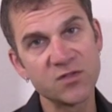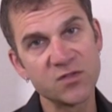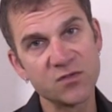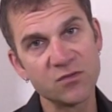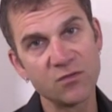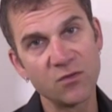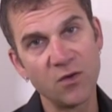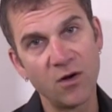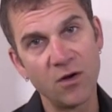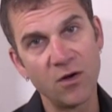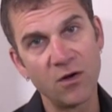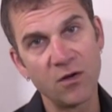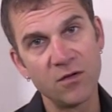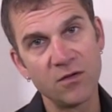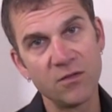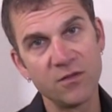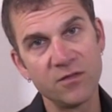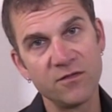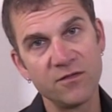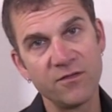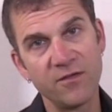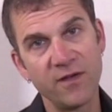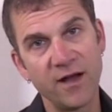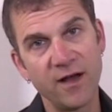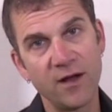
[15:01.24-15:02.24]
through all the
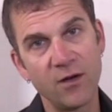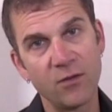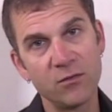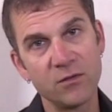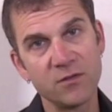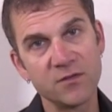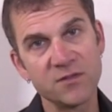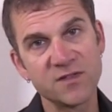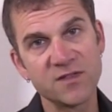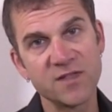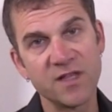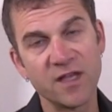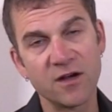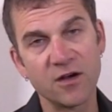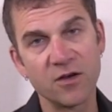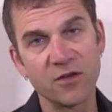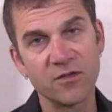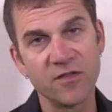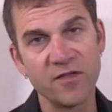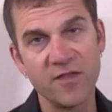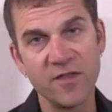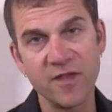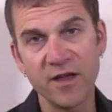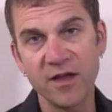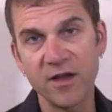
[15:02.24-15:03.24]
vowels that are
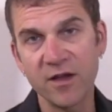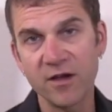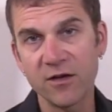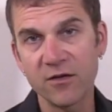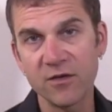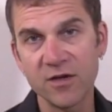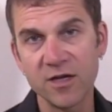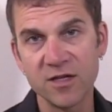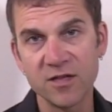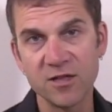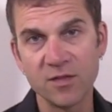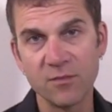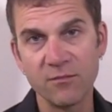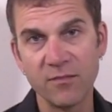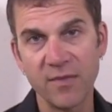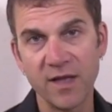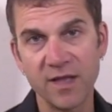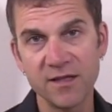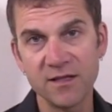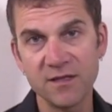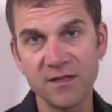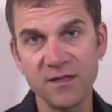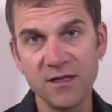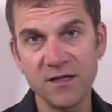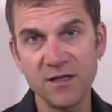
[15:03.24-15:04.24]
there in the
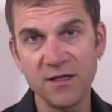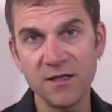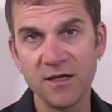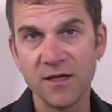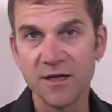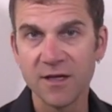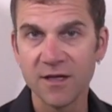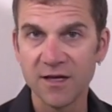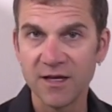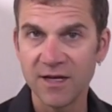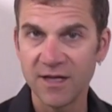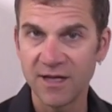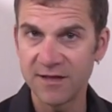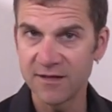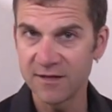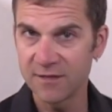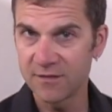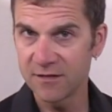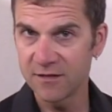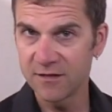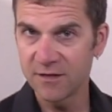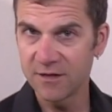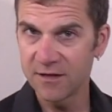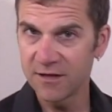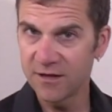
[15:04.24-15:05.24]
melody.
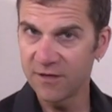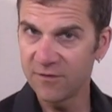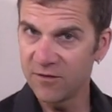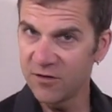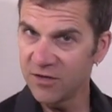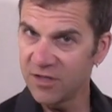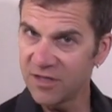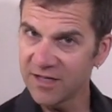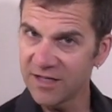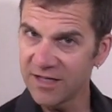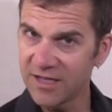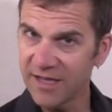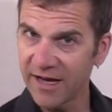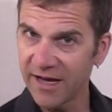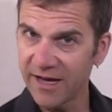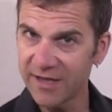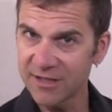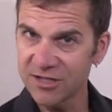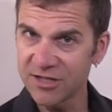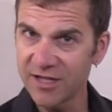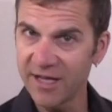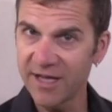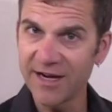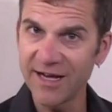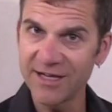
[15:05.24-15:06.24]
And if you didn't catch
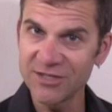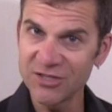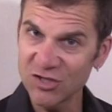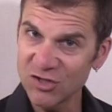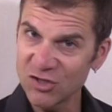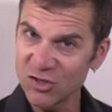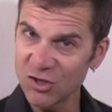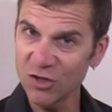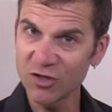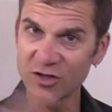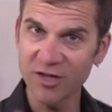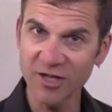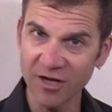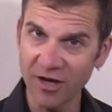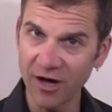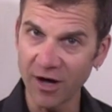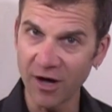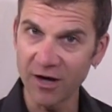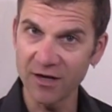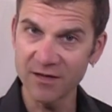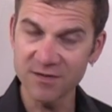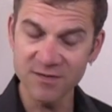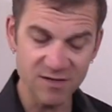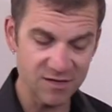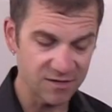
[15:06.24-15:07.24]
that, I just took the
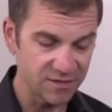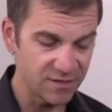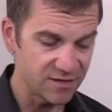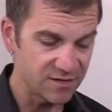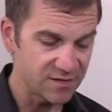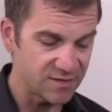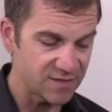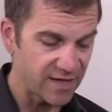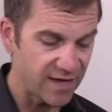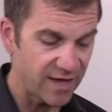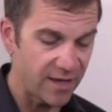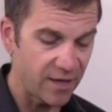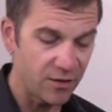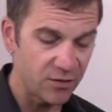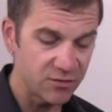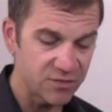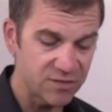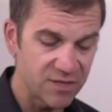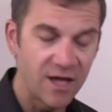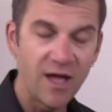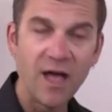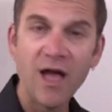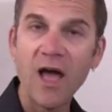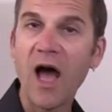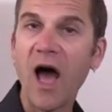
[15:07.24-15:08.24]
consonants out.
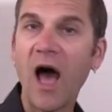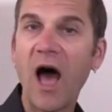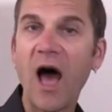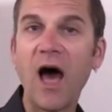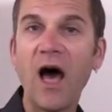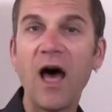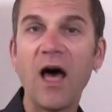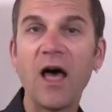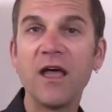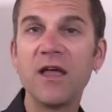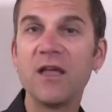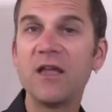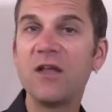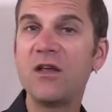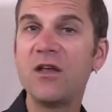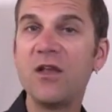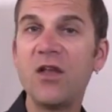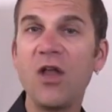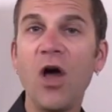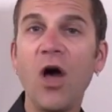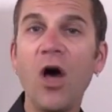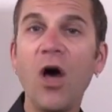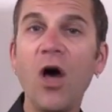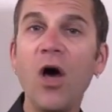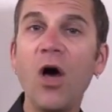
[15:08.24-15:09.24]
I
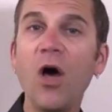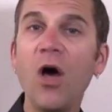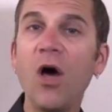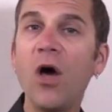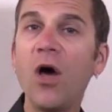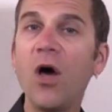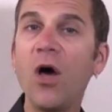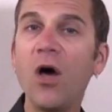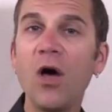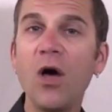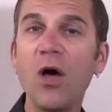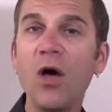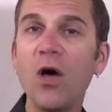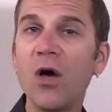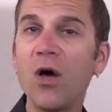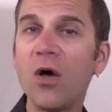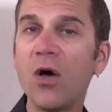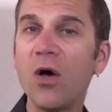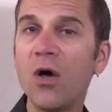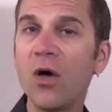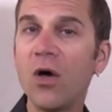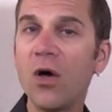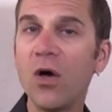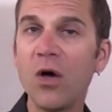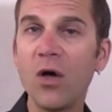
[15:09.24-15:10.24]

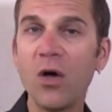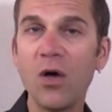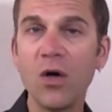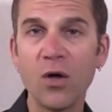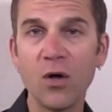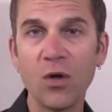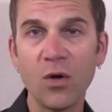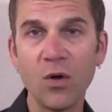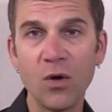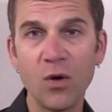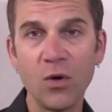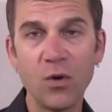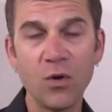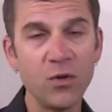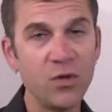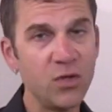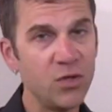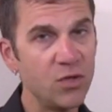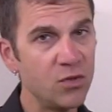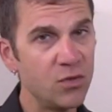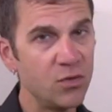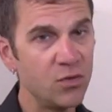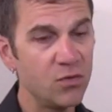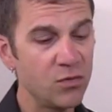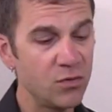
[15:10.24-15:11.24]
know
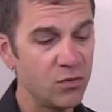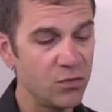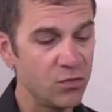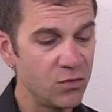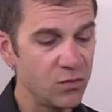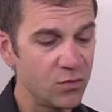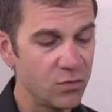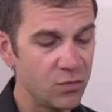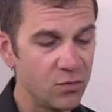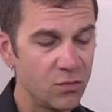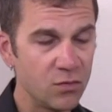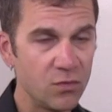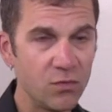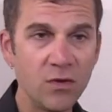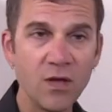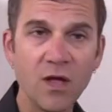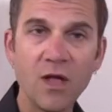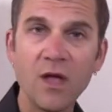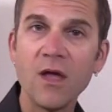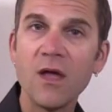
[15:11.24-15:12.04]
you.